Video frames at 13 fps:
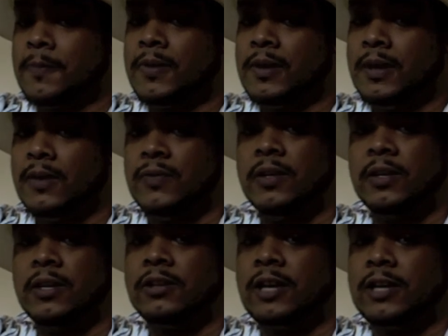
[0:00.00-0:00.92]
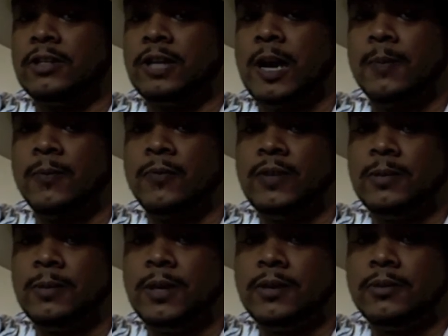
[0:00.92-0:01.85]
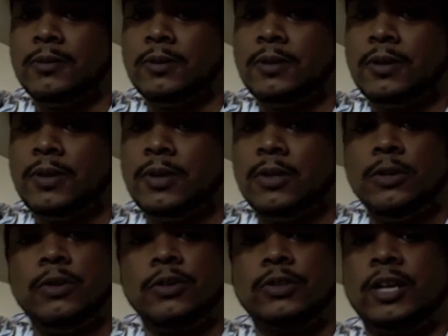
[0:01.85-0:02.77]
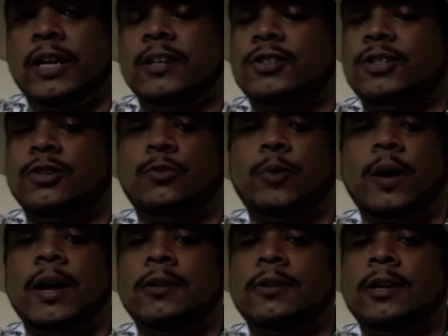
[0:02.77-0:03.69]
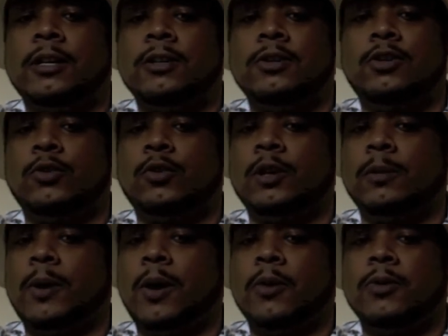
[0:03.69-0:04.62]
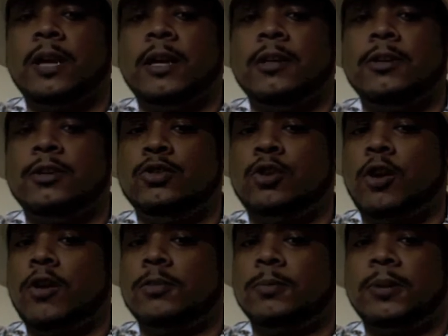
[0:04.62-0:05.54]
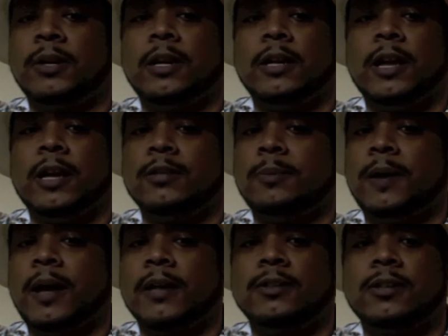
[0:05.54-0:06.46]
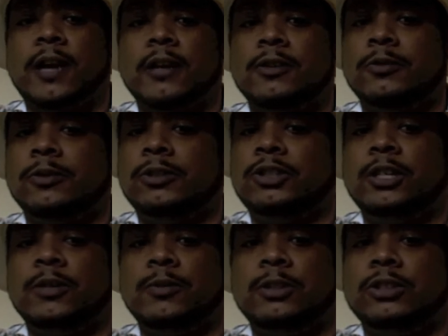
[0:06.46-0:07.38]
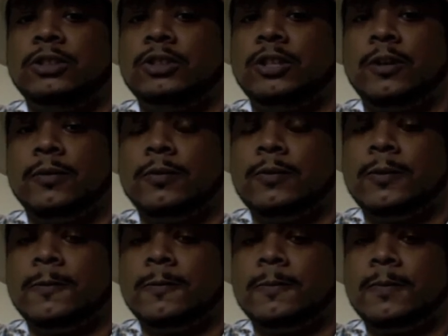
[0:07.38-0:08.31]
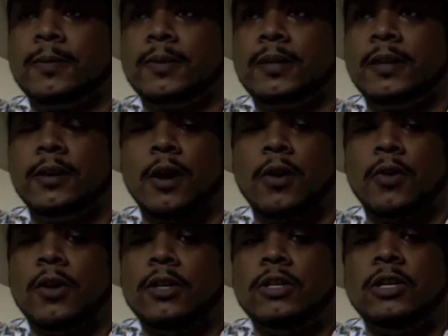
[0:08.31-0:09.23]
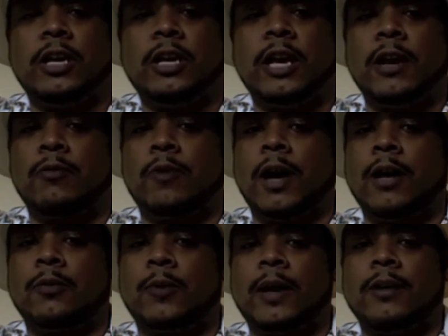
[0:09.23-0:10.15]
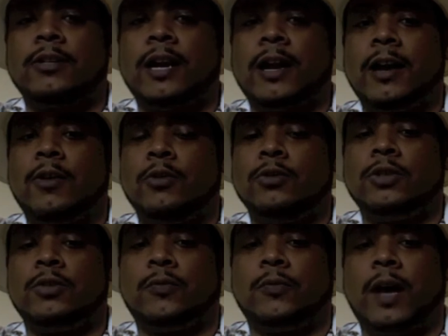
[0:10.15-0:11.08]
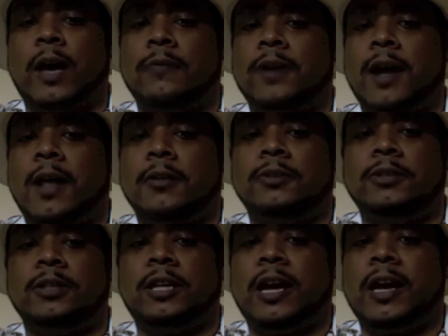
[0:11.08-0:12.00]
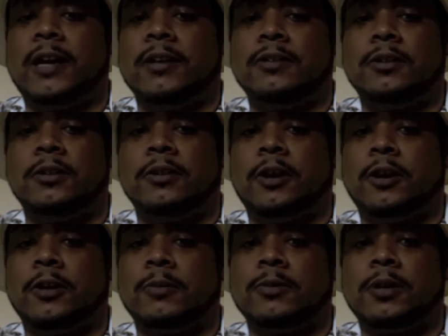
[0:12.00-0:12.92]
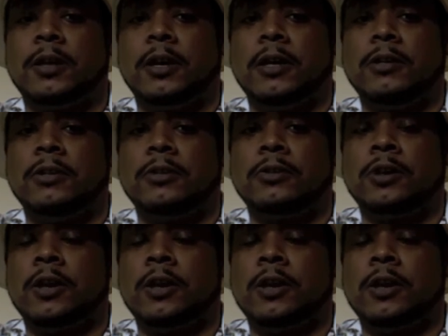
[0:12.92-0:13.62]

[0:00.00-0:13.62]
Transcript: if you get that dime female, you just can't sit around like in your crib all day in your drawers playing Xbox, not doing shit with yourself. You know, you can't ride around town on just $5 of gas, you know what I'm saying? Just